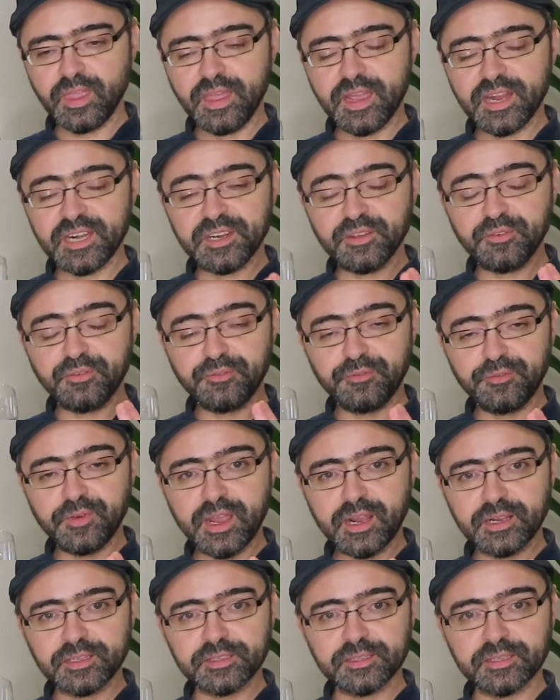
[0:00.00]
And the
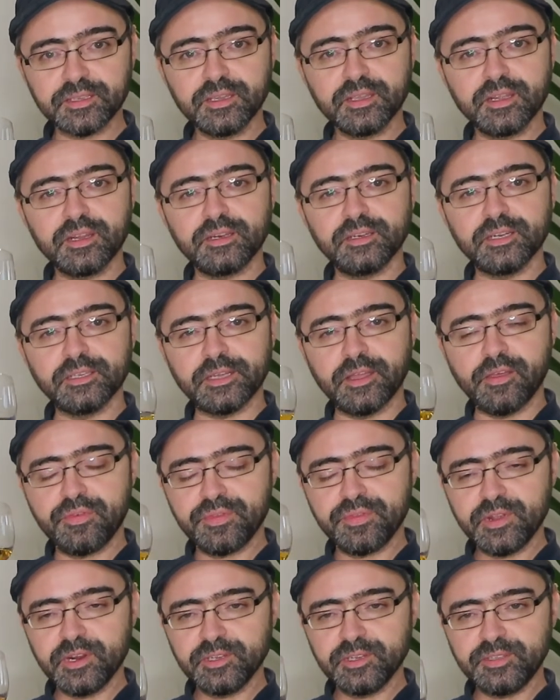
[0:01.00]
fact that a
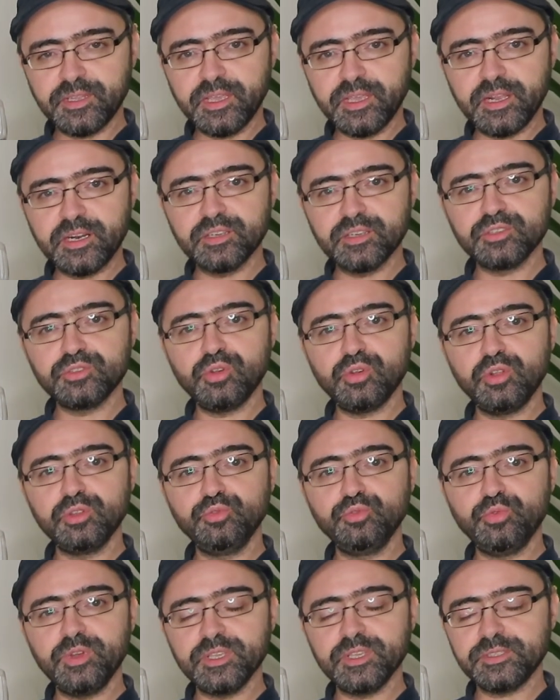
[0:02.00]
30 years
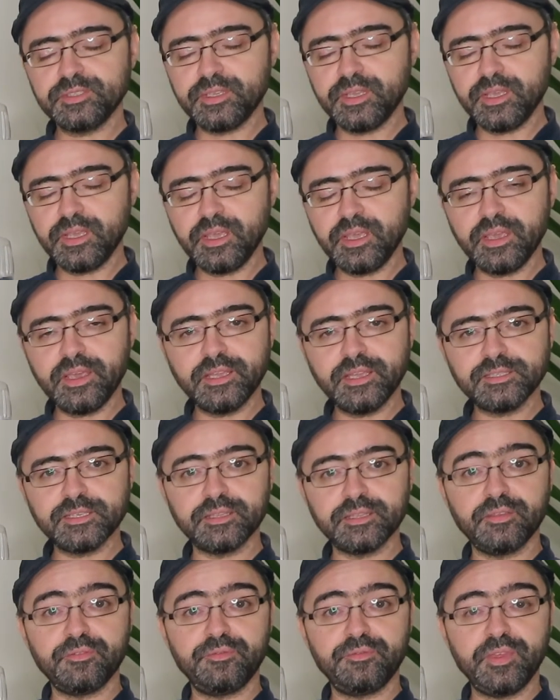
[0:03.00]
old whiskey is
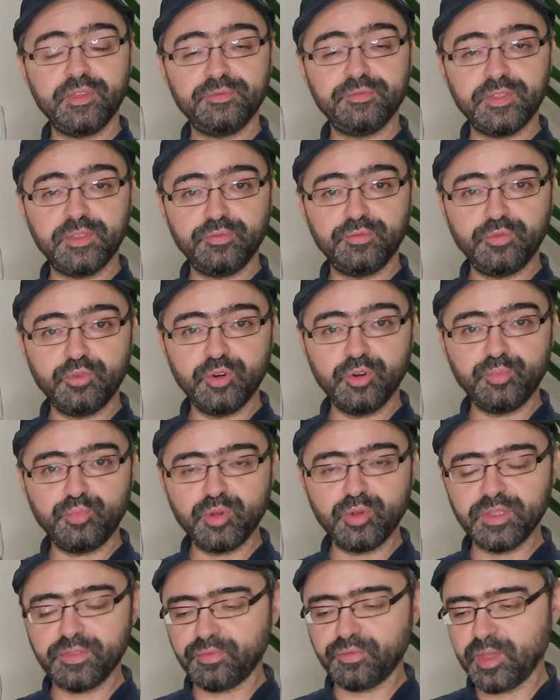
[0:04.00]
at
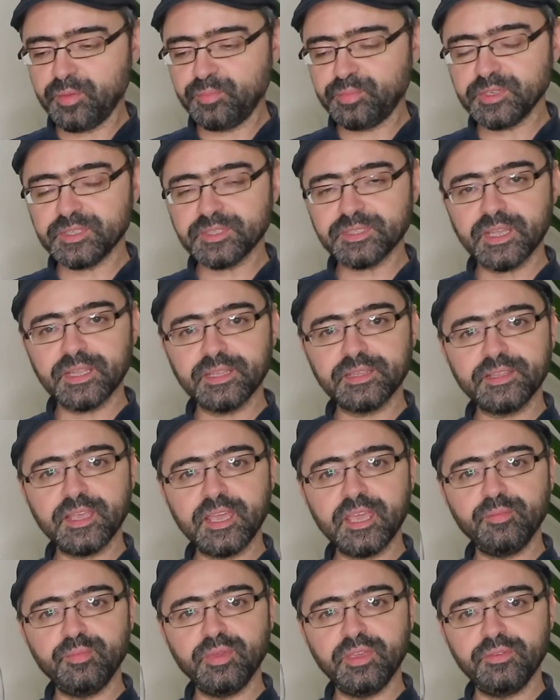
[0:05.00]
54.3%
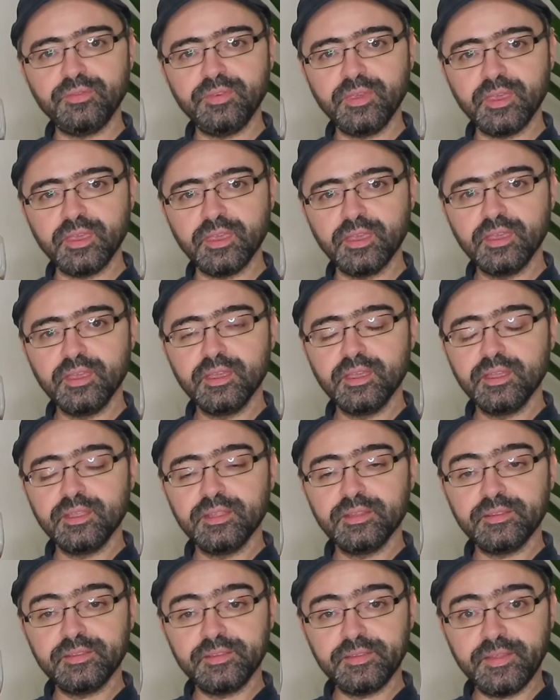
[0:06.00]
ABV
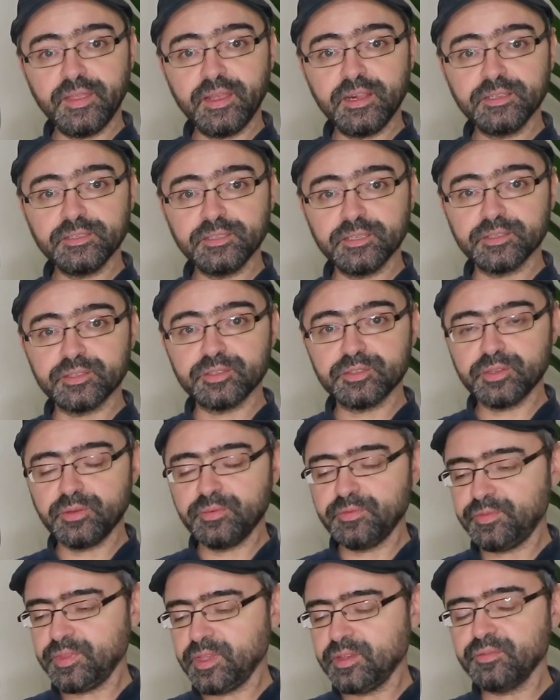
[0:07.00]
tells us
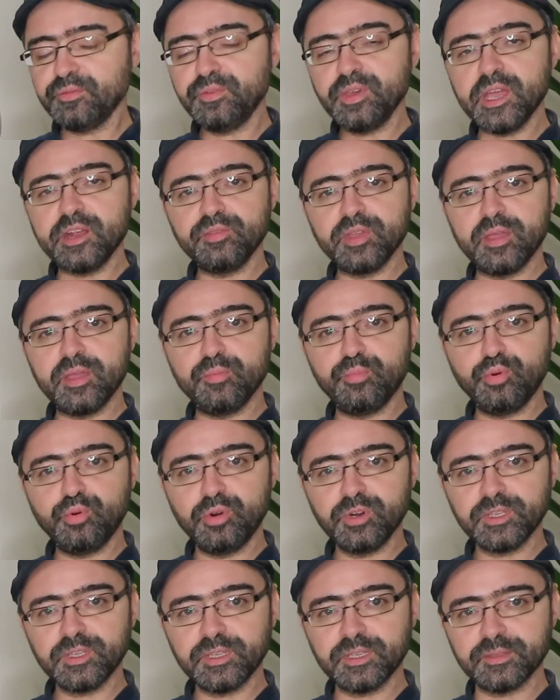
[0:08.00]
something very
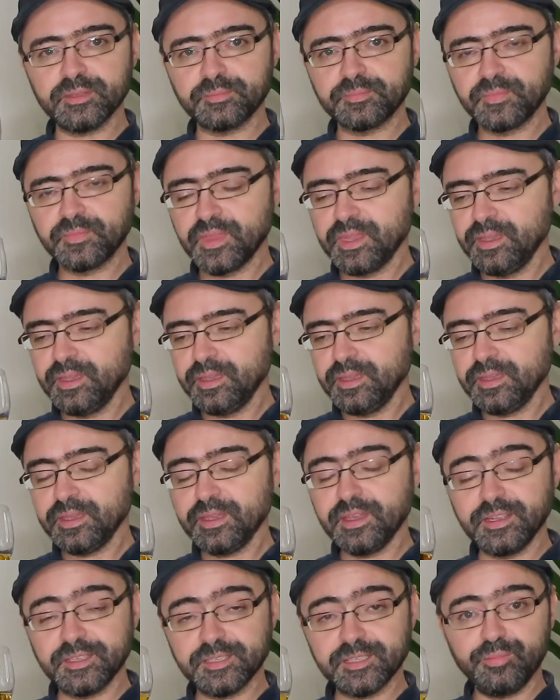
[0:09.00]
important.
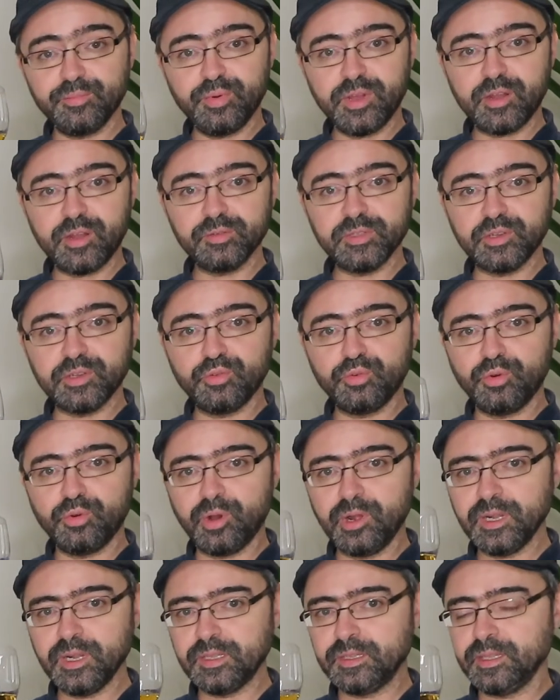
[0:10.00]
It's about the
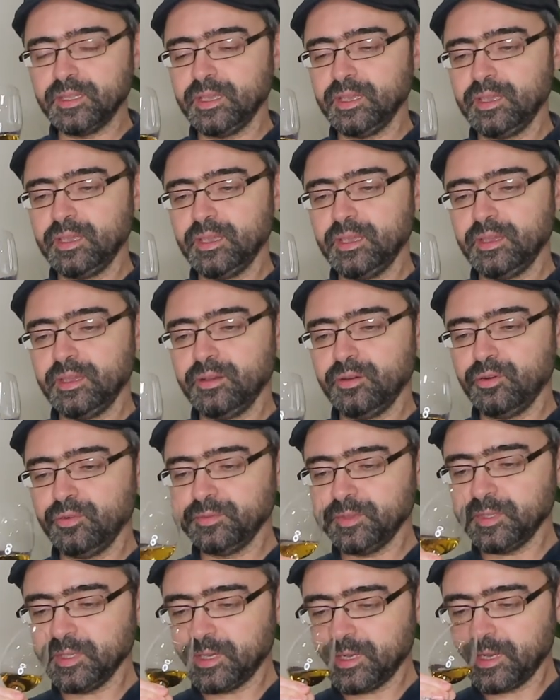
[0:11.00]
quality
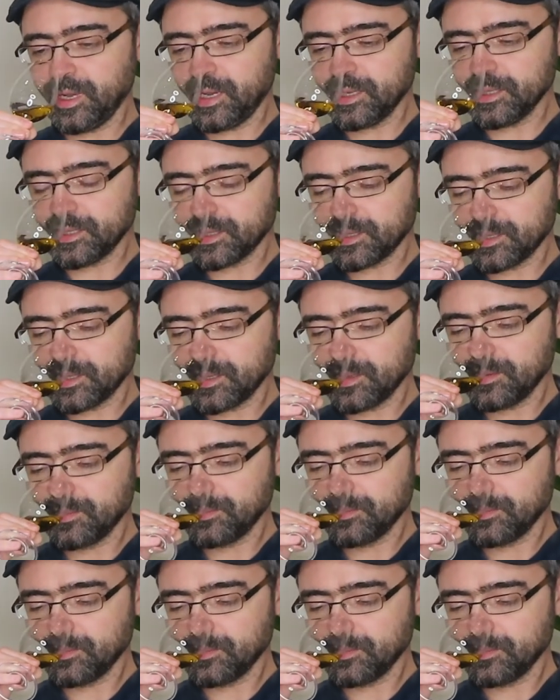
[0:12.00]
of the casks.